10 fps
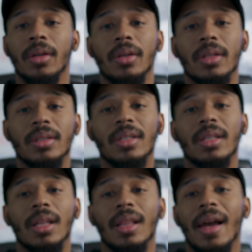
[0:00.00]
you can see
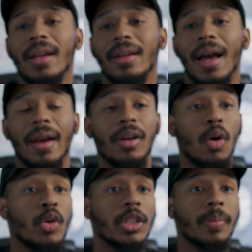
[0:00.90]
the light got
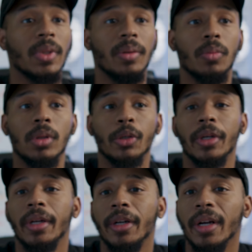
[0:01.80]
noticeably
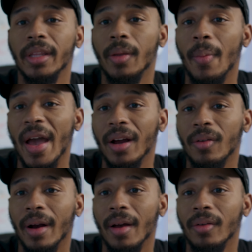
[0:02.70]
blurrier in the
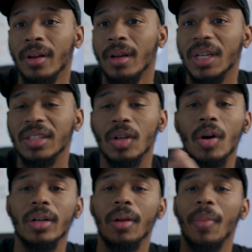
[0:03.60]
background. It's
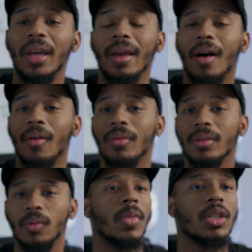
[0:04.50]
hard to make out
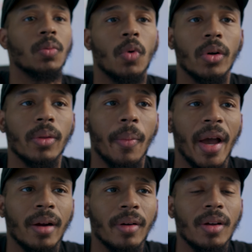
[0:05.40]
much more of the
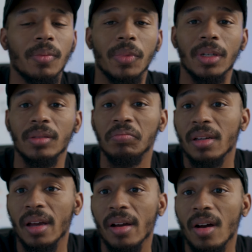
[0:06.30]
background, but
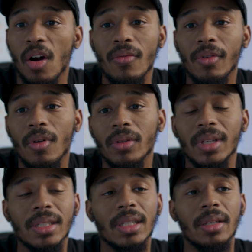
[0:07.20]
yeah, overall
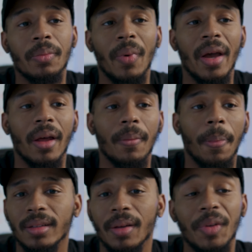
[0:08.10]
doesn't look bad.
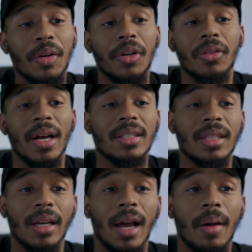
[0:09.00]
Let me know your thoughts
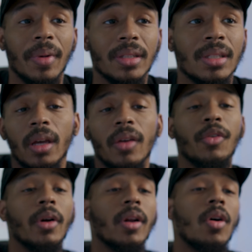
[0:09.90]
in the comments. If
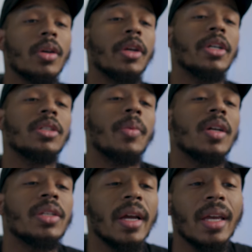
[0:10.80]
you're at all curious about
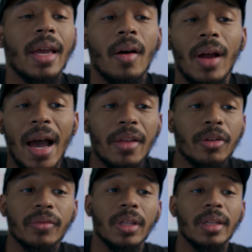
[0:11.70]
checking out
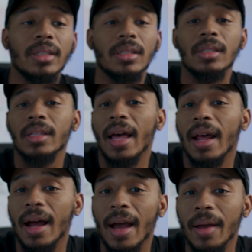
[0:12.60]
either of the lenses
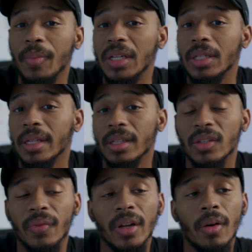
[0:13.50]
that I mentioned in this
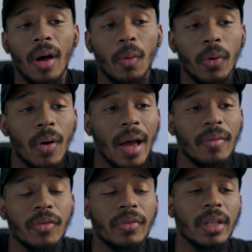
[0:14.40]
video, I will
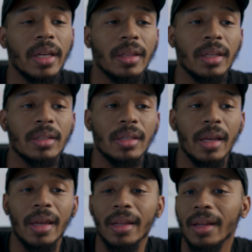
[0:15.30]
have affiliate links
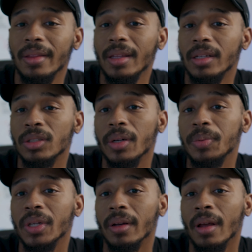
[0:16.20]
in the
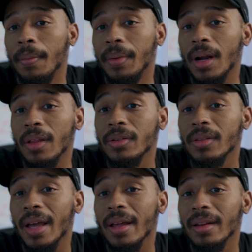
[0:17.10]
description. But other than
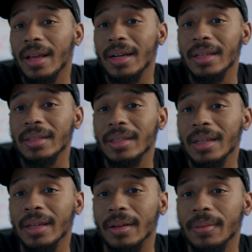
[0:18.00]
that, that is
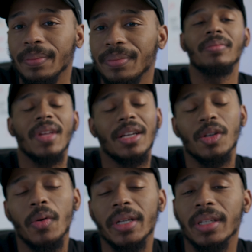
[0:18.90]
it. As
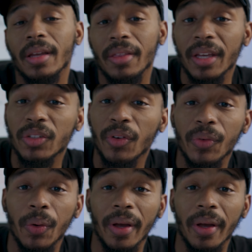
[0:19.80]
always, thanks for viewing,